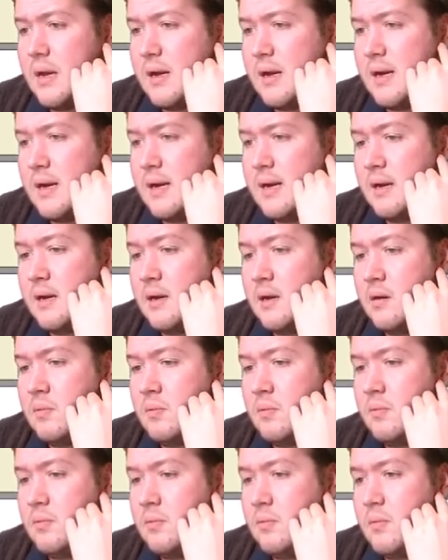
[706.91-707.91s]

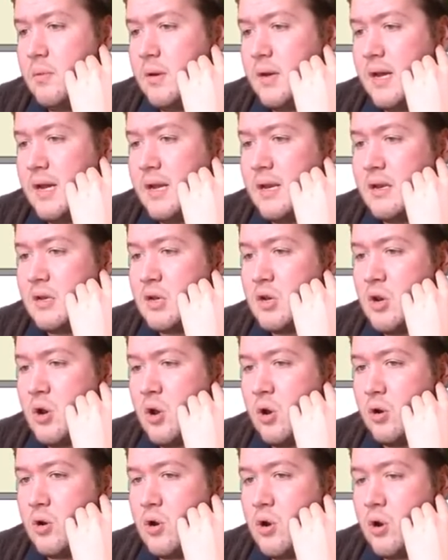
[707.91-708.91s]
um, and
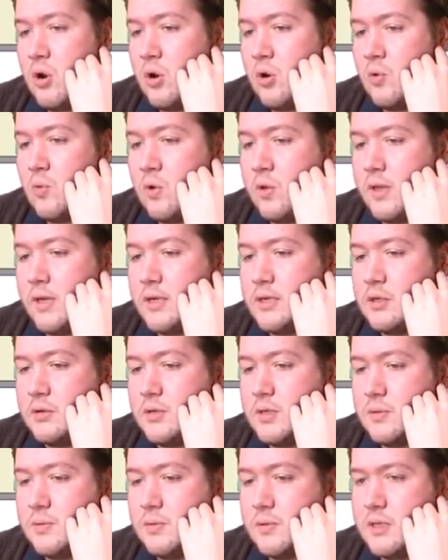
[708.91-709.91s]
not know what they
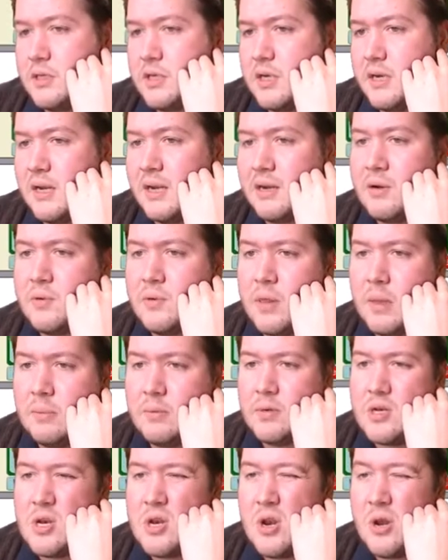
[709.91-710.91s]
should switch. And I don't want them
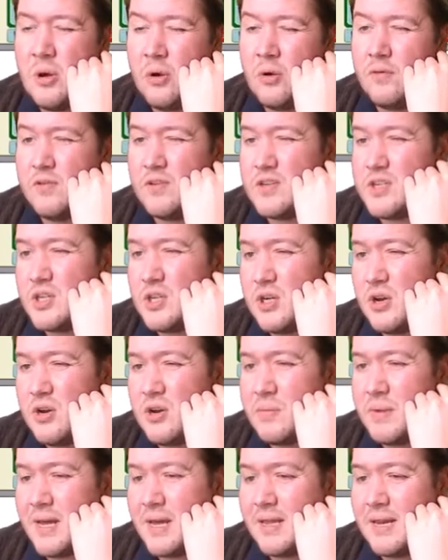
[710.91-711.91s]
to know for
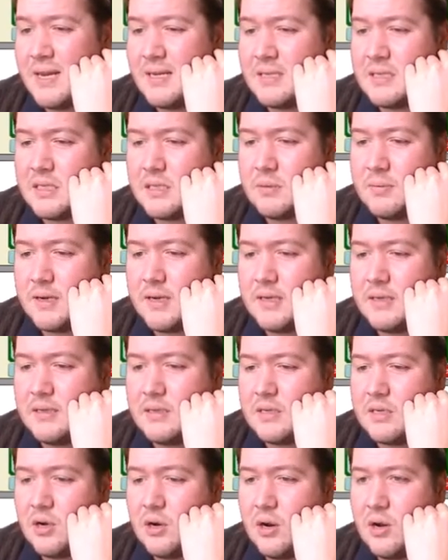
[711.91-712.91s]
certain about the ace of spades,
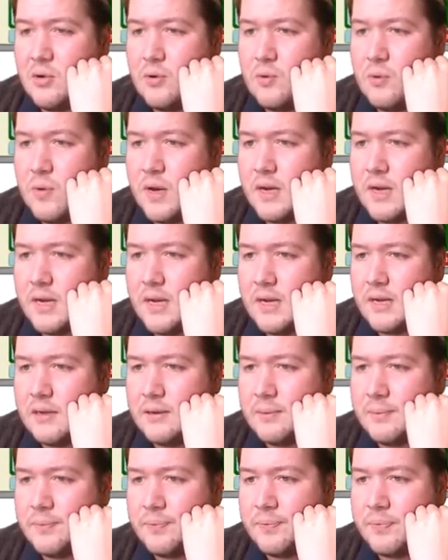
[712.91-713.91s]
so I'll win
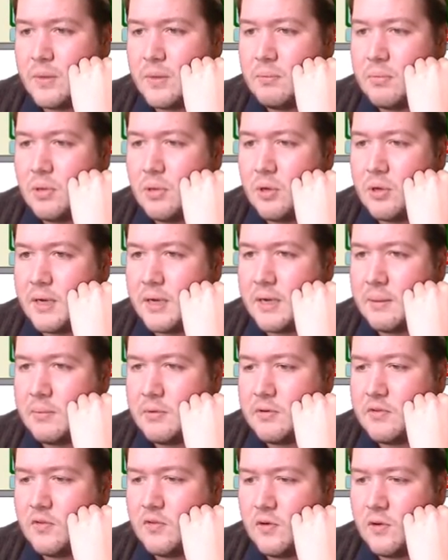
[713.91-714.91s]
here, blocking up
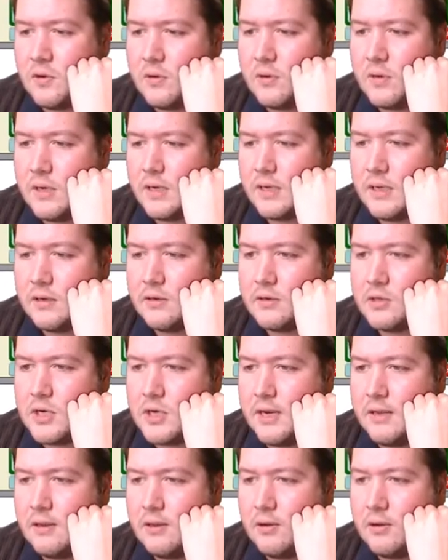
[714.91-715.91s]
the suit, and
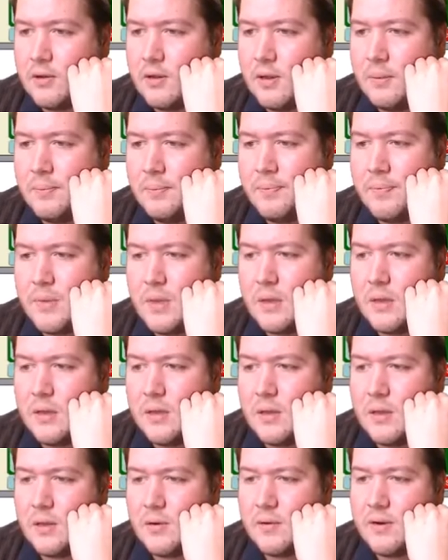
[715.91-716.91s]
try a low club.
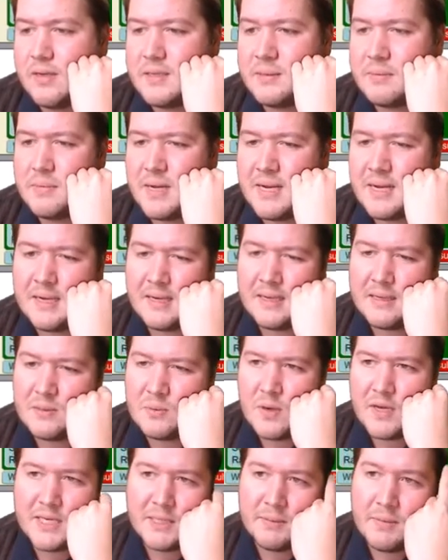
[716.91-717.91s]
The reason being is
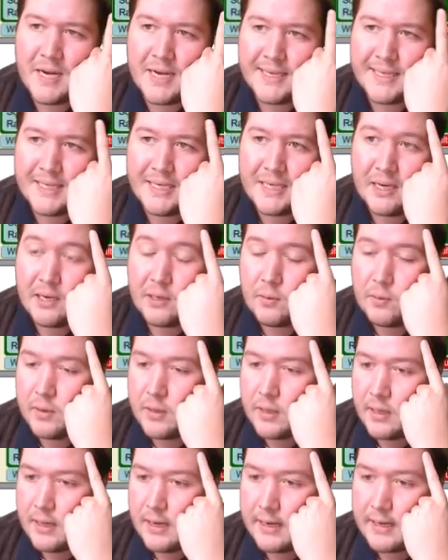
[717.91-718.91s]
West might duck
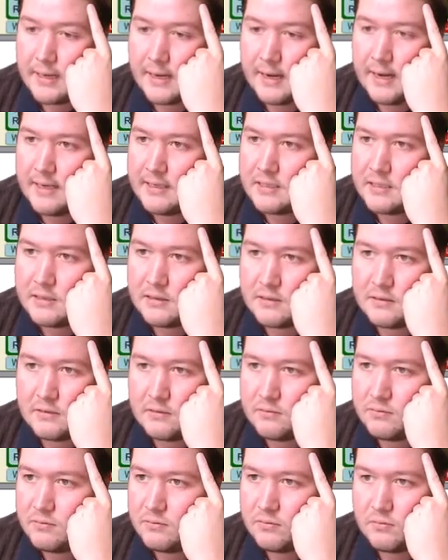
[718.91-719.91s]
with like ace,
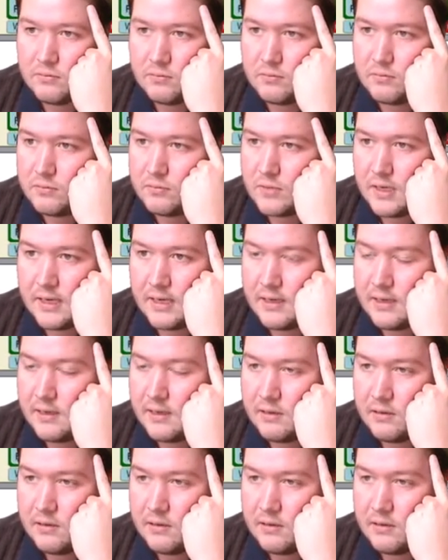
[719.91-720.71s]
uh,